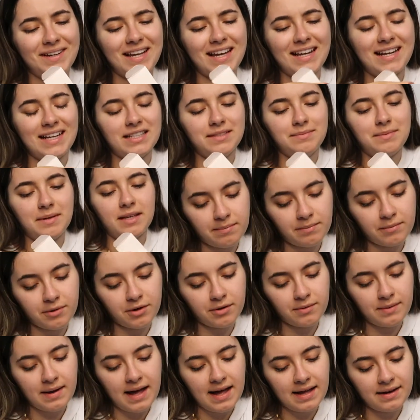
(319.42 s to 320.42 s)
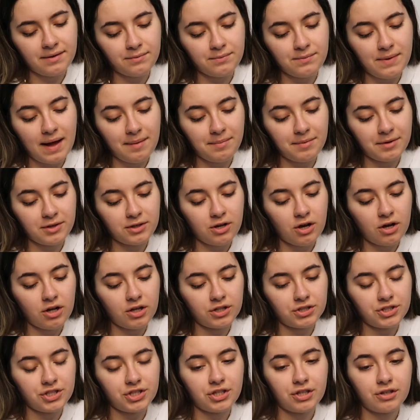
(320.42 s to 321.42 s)
can't I speak? Murad Rapid
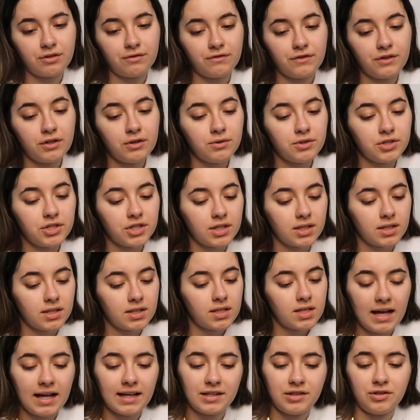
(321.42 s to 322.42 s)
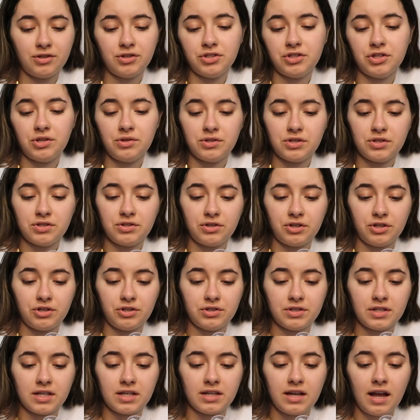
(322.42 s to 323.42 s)
Collagen Infusion. You just use this in your
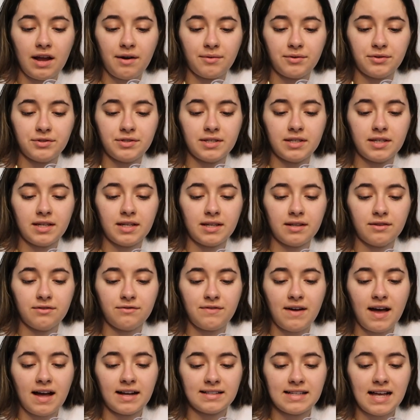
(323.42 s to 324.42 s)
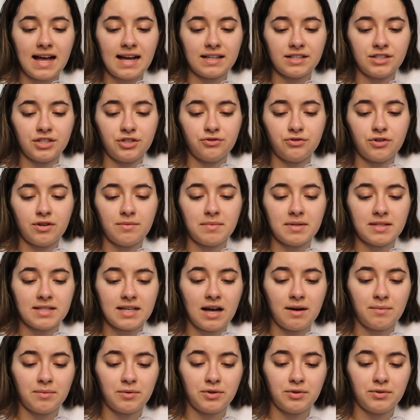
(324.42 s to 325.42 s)
skincare routine. It's fast-acting treatment to
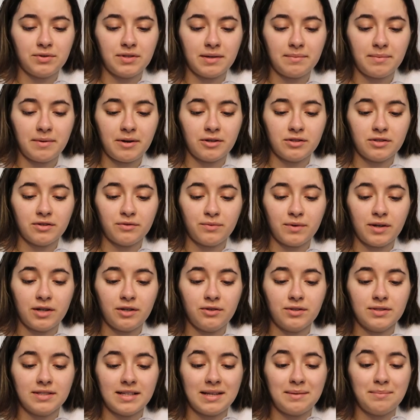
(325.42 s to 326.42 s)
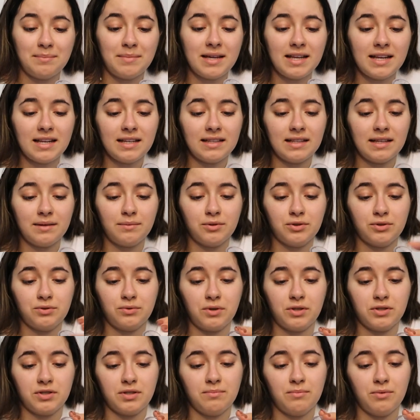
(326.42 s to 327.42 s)
help reduce the appearance of wrinkles and immediately
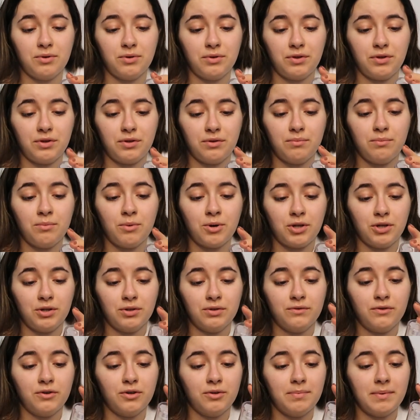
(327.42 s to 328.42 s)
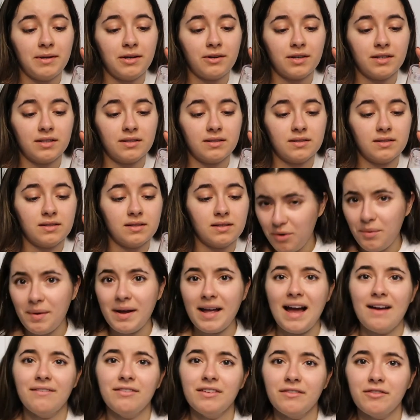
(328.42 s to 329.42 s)
restores a more useful appearance. Oh wait,
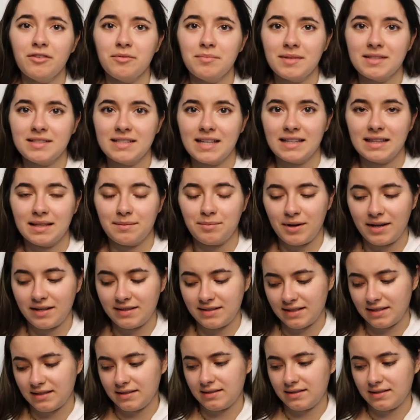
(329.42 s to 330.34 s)
I haven't even been saying the prices.